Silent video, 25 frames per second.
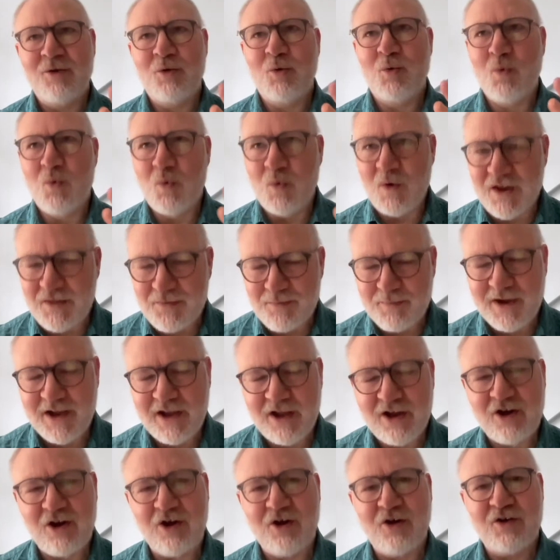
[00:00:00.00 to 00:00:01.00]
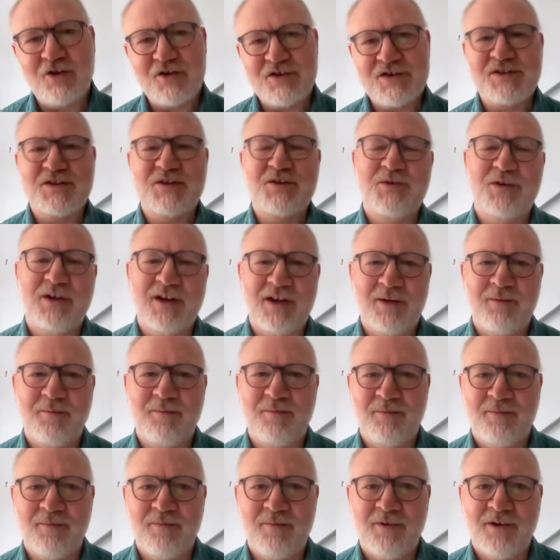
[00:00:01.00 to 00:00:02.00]
with my heart to
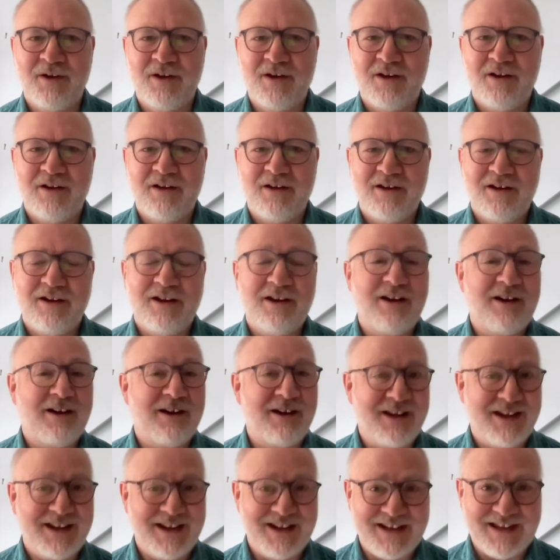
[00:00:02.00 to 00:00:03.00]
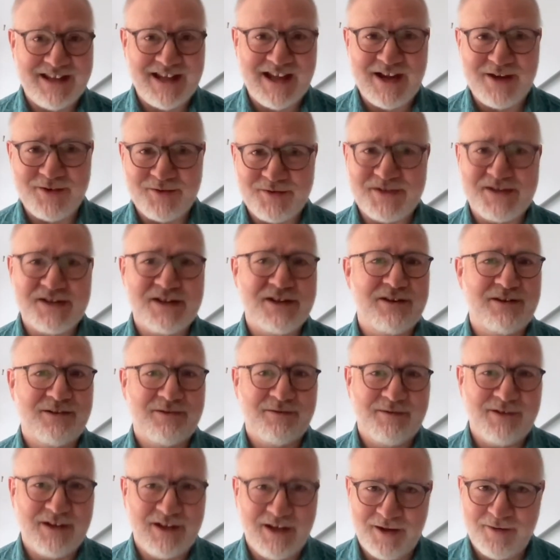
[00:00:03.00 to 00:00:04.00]
him, I encounter
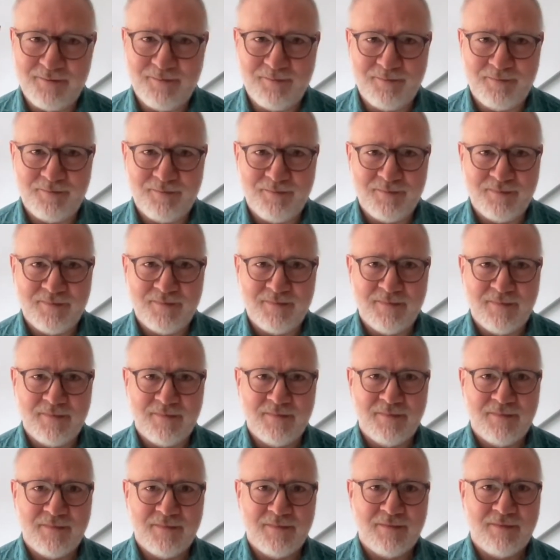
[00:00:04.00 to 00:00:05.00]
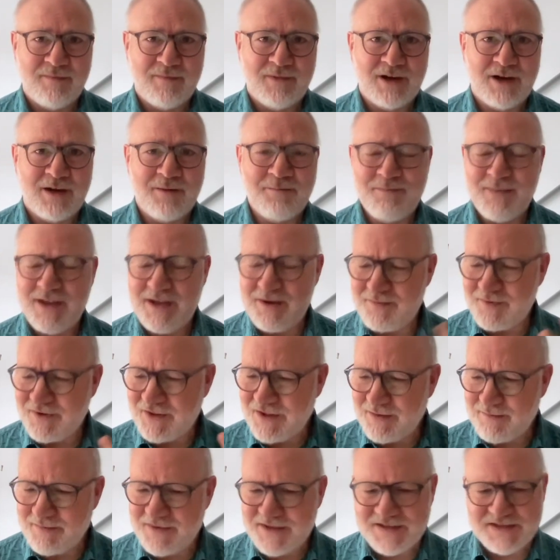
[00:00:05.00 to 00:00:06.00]
him. I meet
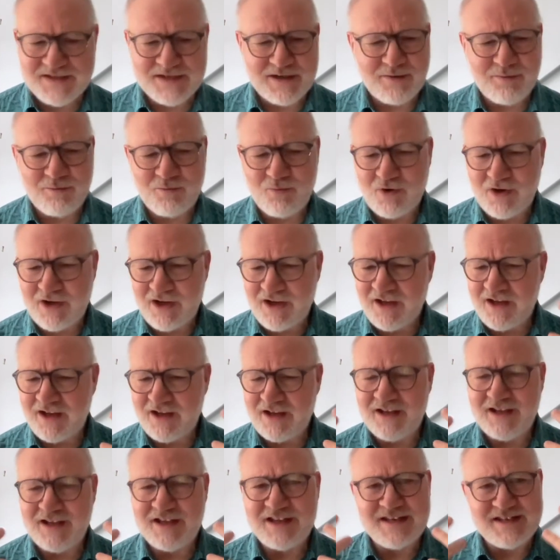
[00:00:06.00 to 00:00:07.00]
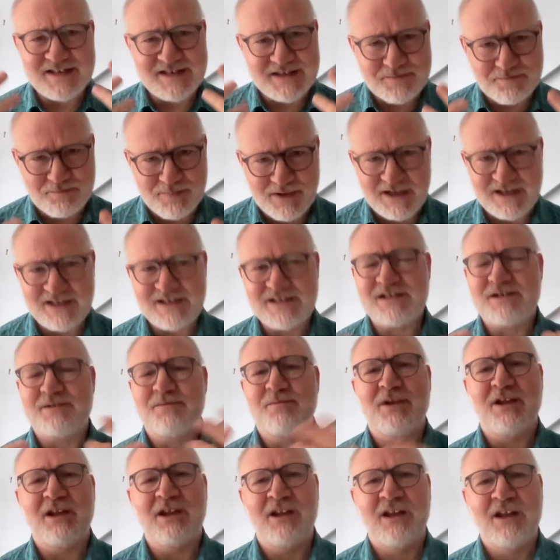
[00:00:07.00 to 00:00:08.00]
with him in some way. He speaks to
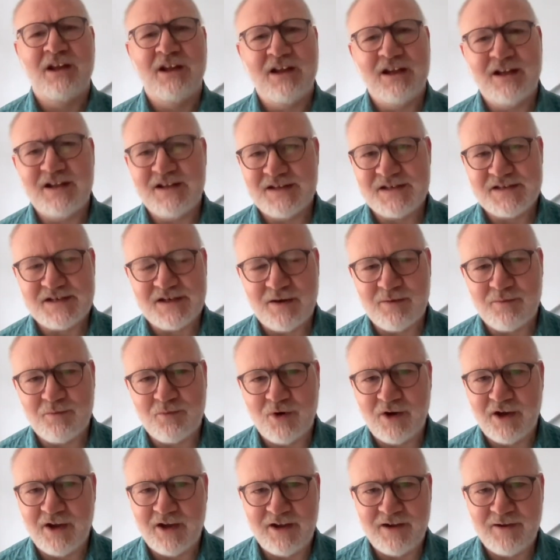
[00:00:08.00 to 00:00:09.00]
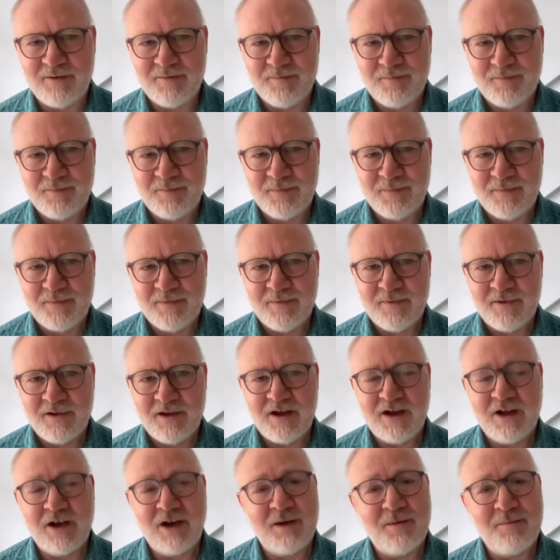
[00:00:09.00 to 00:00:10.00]
me in some way.
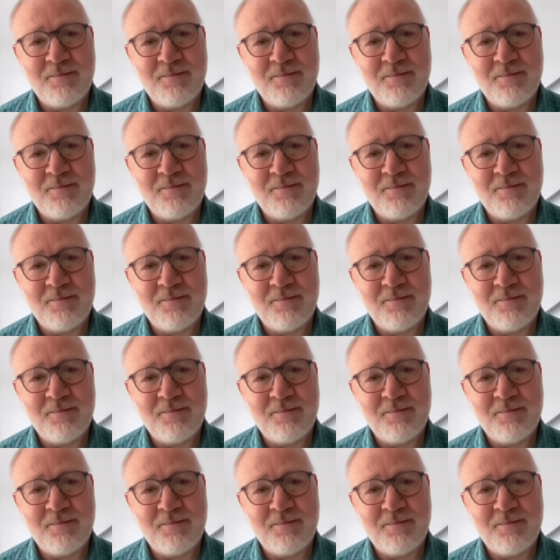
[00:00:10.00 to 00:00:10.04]
And I'm